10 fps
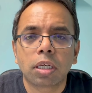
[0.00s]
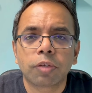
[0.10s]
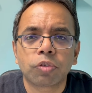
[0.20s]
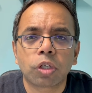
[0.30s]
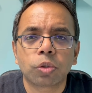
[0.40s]

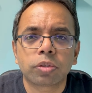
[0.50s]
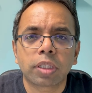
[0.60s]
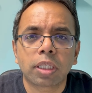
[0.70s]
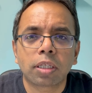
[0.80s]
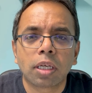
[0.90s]
if you're
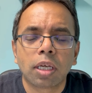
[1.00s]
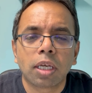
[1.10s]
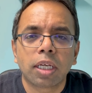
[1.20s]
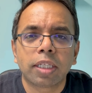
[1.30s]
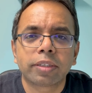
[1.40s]
using
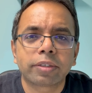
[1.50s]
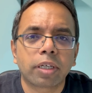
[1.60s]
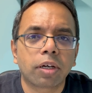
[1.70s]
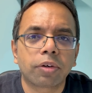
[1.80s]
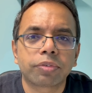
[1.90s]
instead
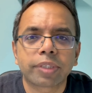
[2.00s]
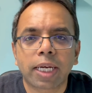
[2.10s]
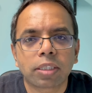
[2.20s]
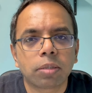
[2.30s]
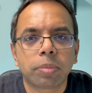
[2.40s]
of
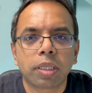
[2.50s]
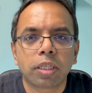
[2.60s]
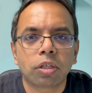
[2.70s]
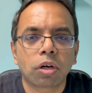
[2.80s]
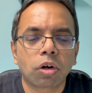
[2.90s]

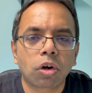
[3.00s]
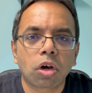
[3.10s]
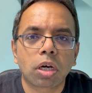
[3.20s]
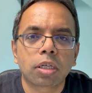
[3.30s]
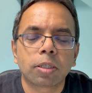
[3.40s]
ChatGPT or
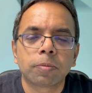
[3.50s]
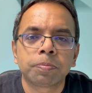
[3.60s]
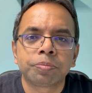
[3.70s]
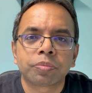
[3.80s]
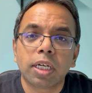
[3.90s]
Grok.
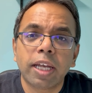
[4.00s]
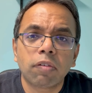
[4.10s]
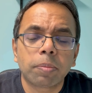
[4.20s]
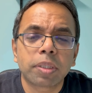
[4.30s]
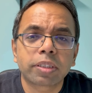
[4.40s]

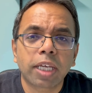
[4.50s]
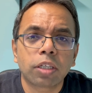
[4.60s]
Developers can